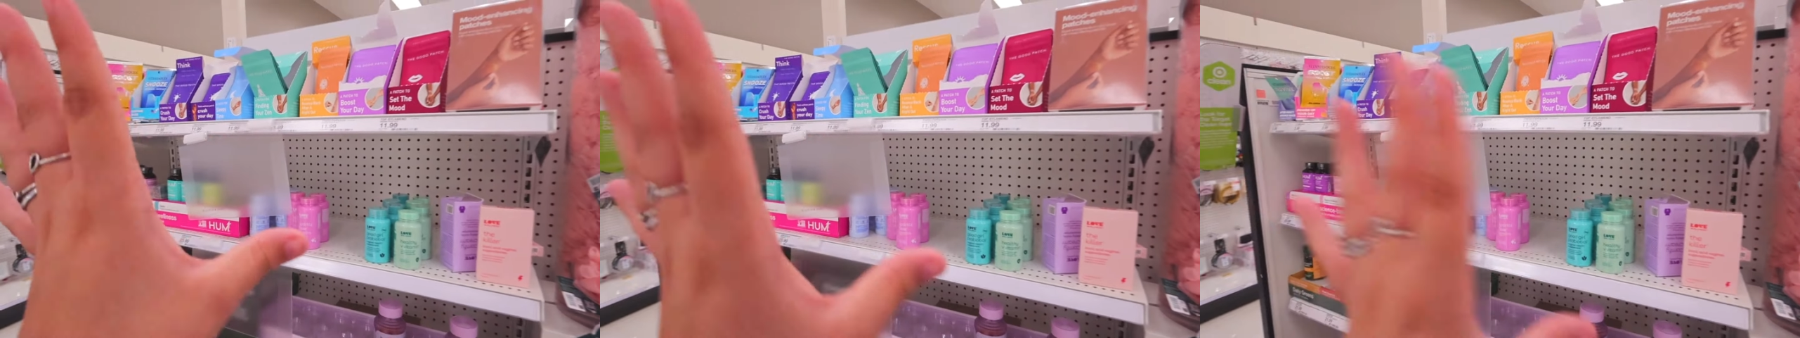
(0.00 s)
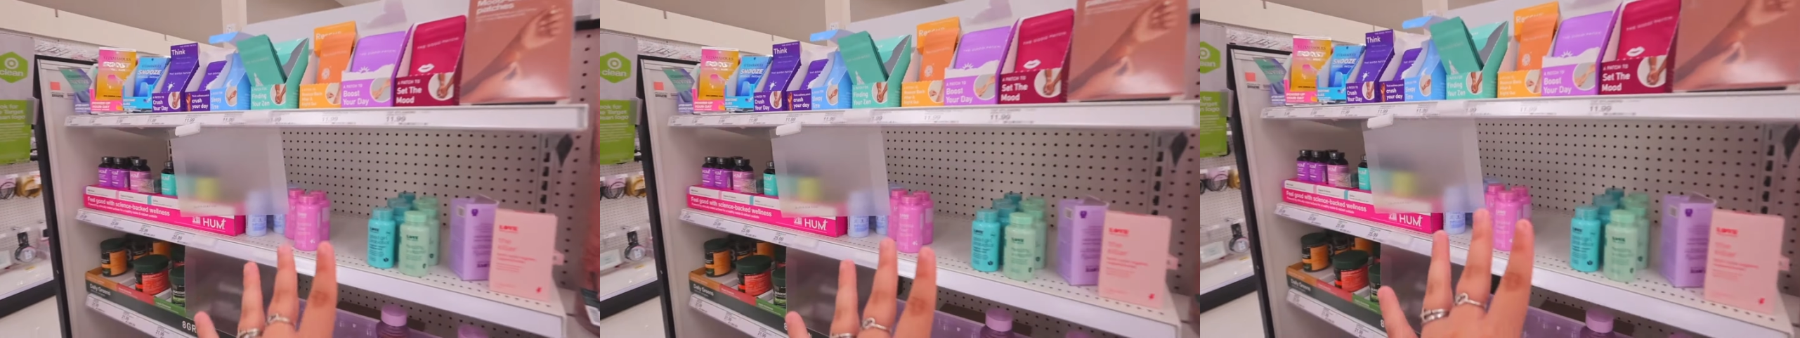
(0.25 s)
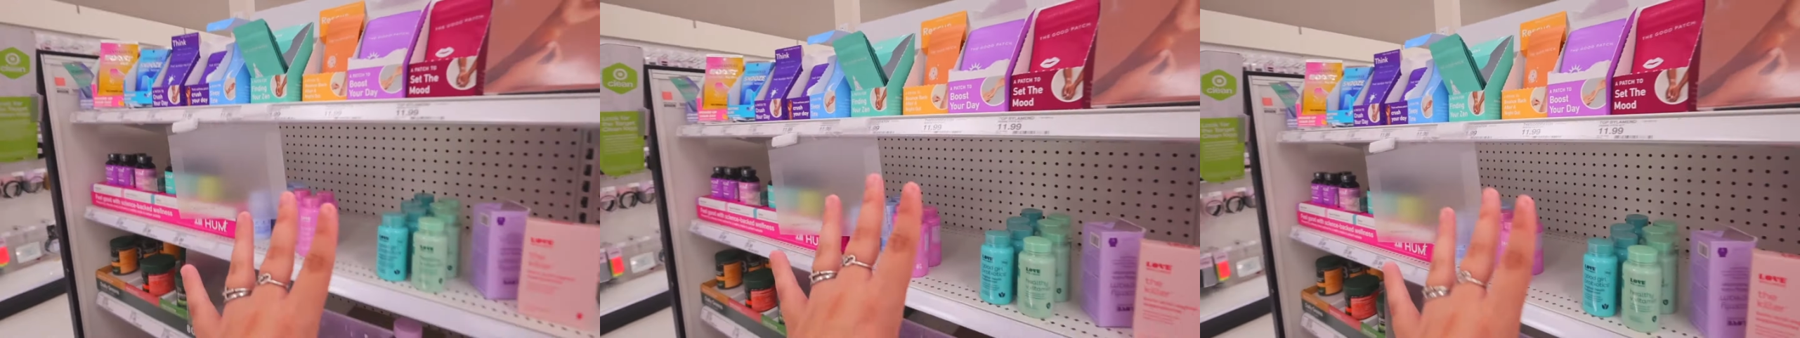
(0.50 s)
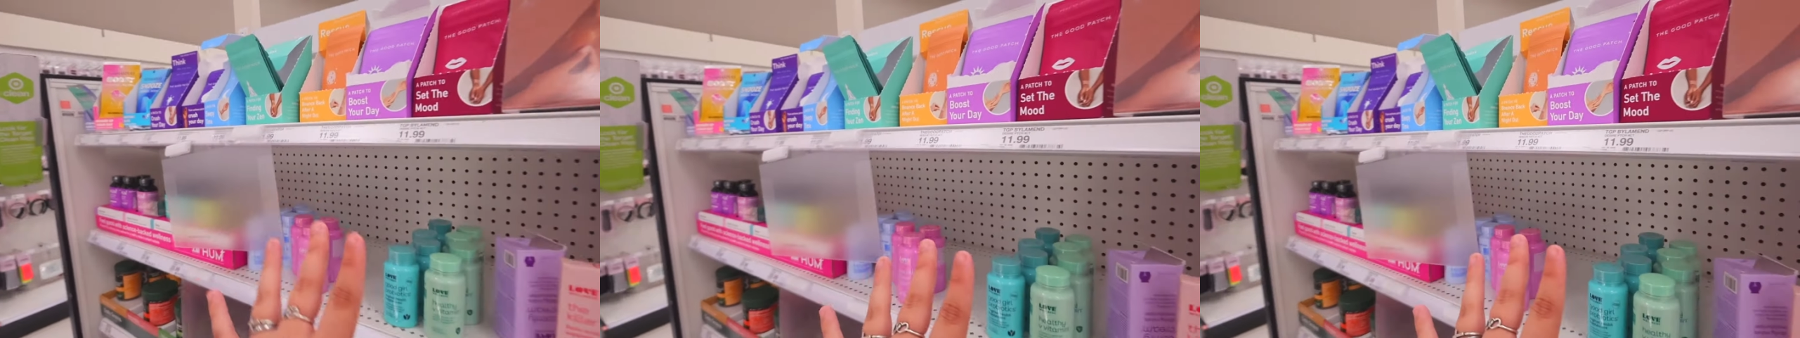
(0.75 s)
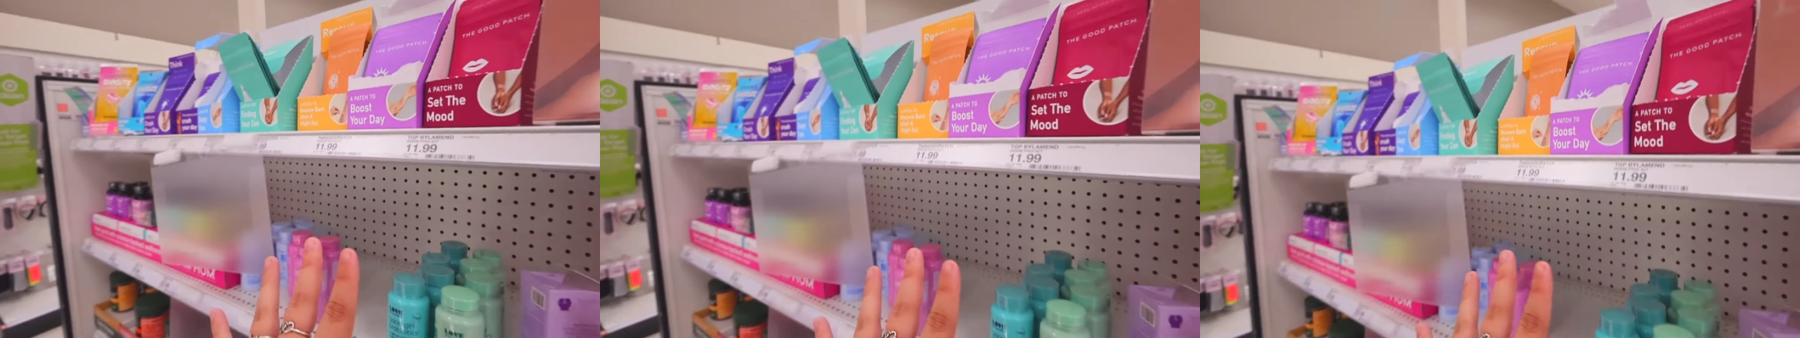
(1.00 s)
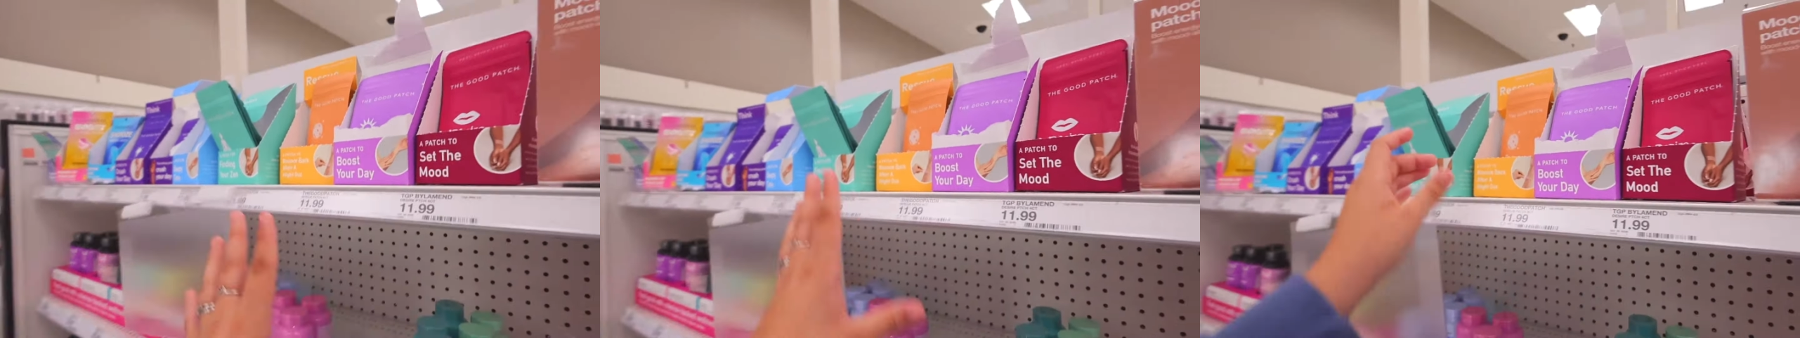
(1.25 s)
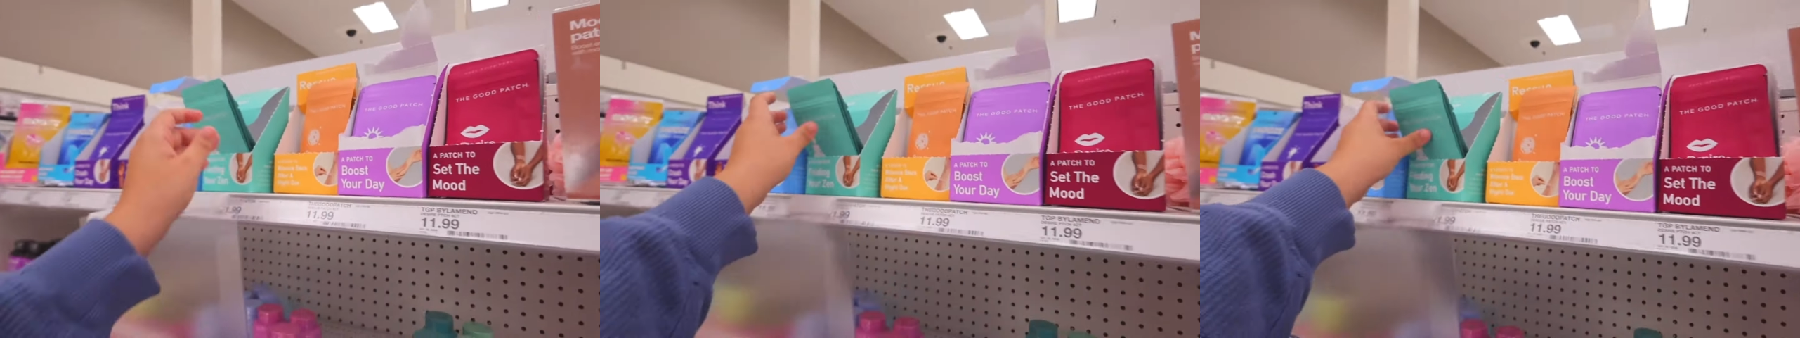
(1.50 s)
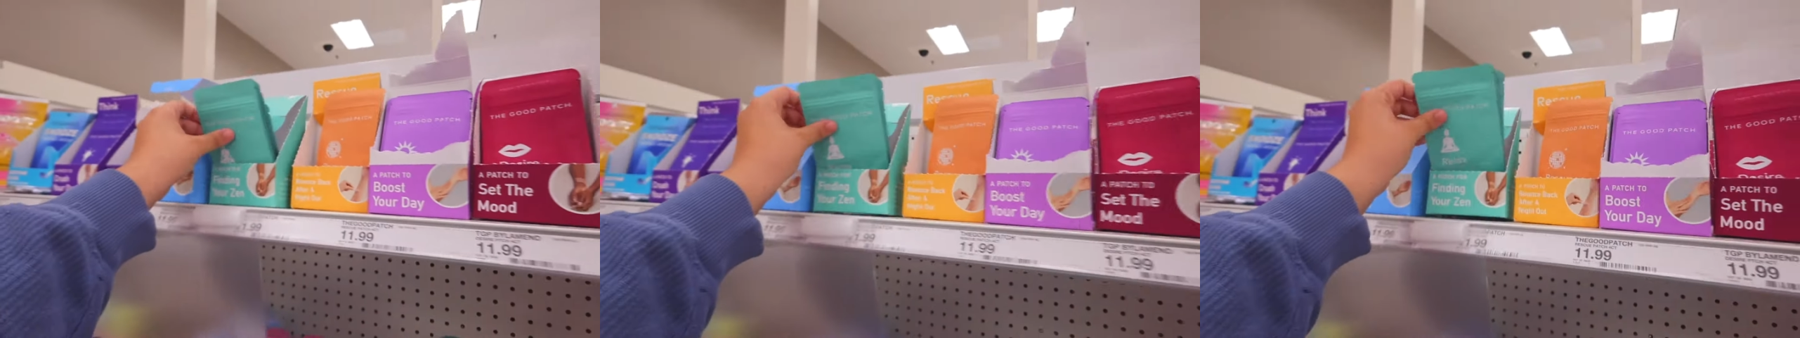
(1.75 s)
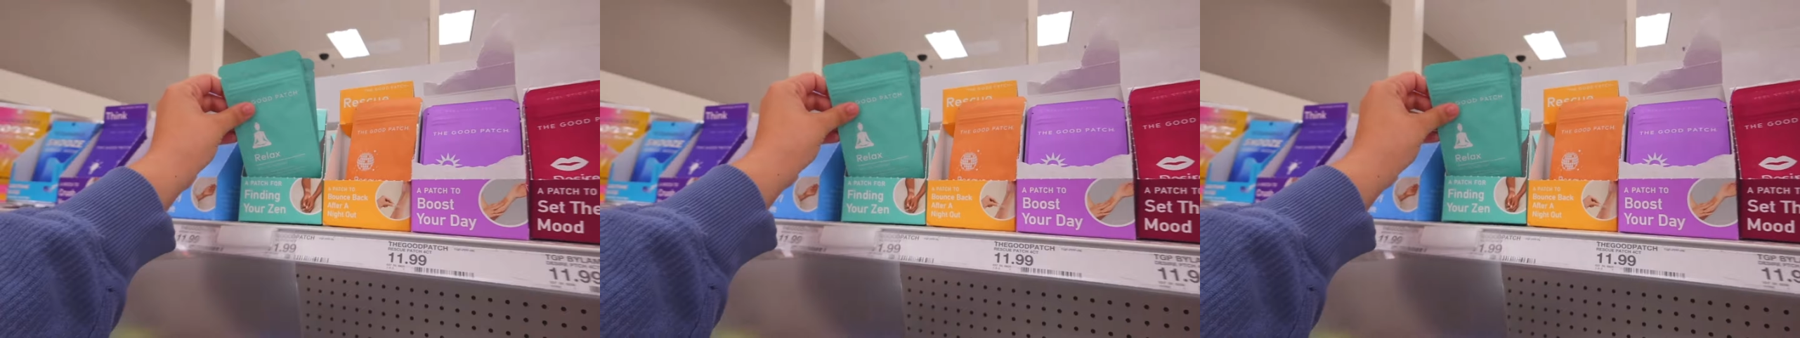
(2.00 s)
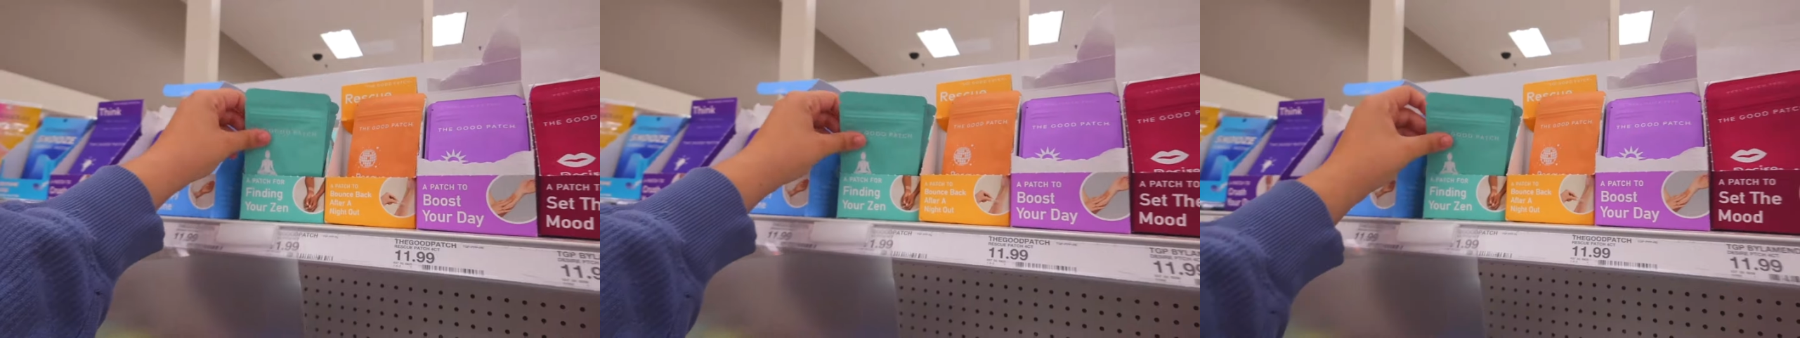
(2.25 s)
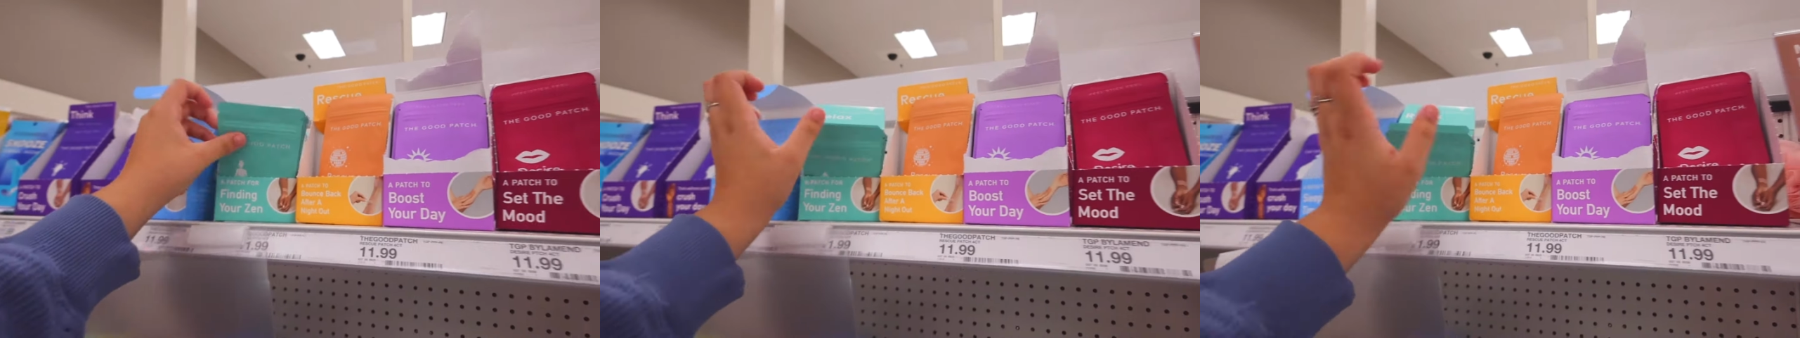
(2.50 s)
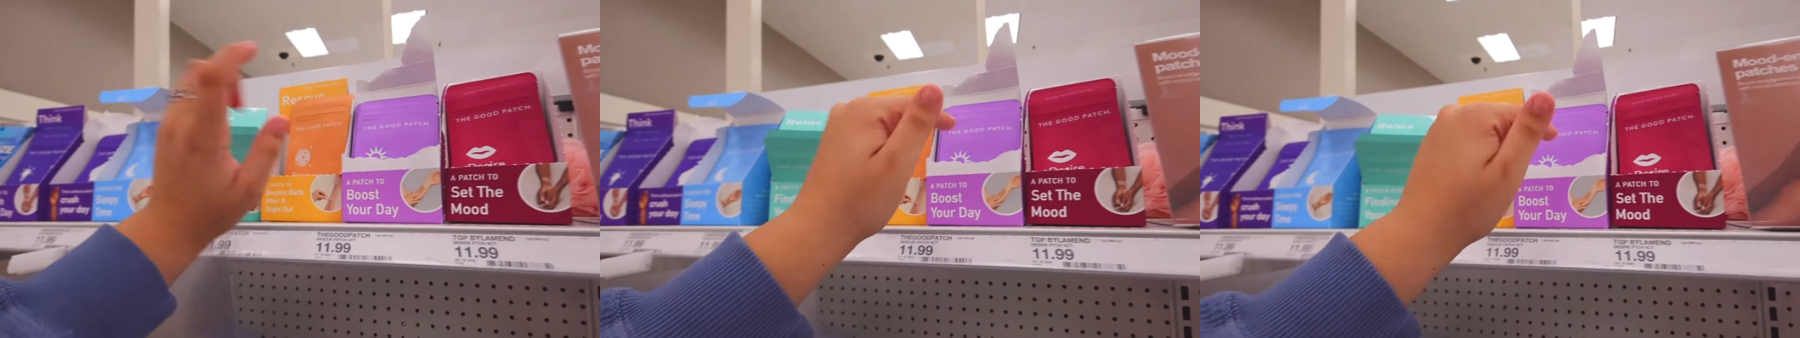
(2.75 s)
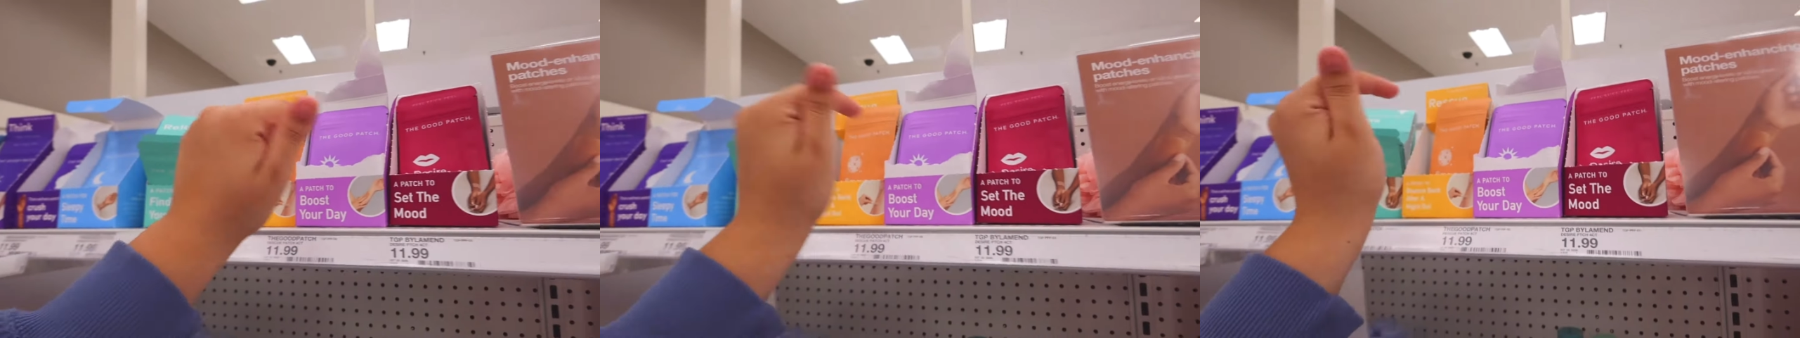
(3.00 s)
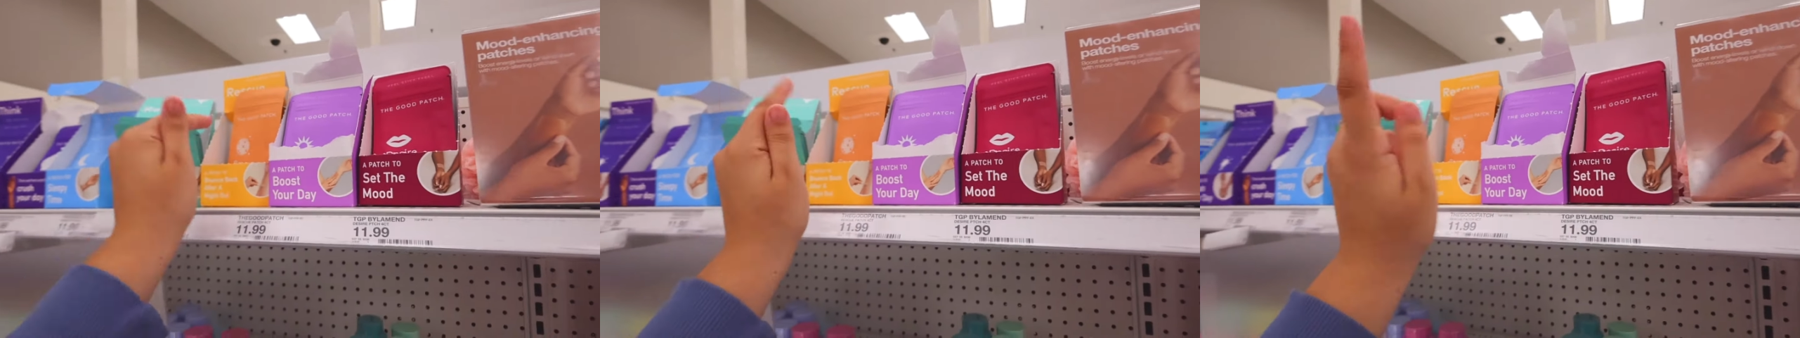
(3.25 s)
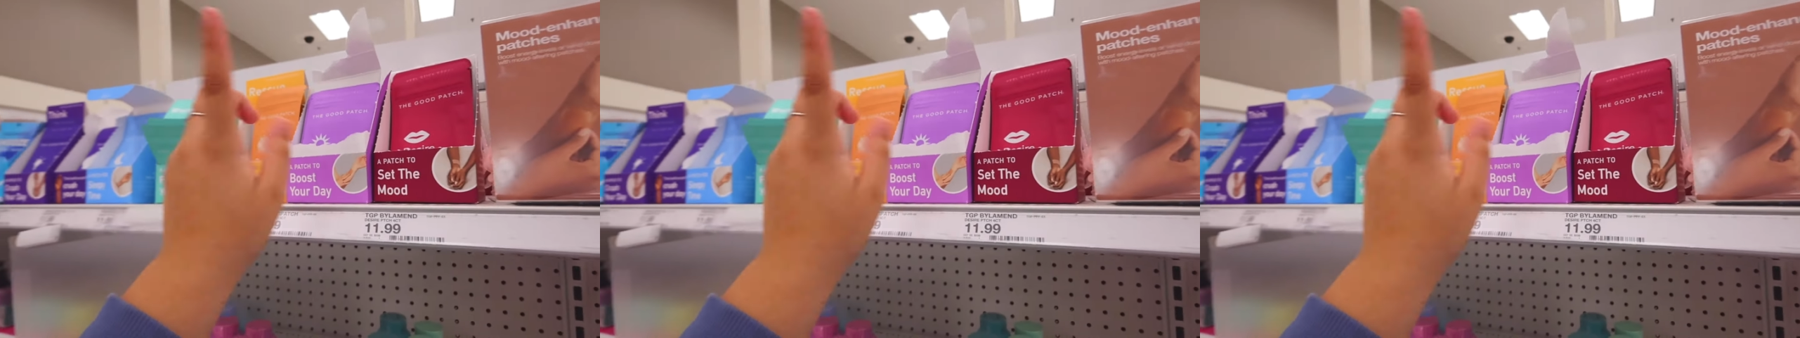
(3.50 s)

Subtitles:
(no speaker visible)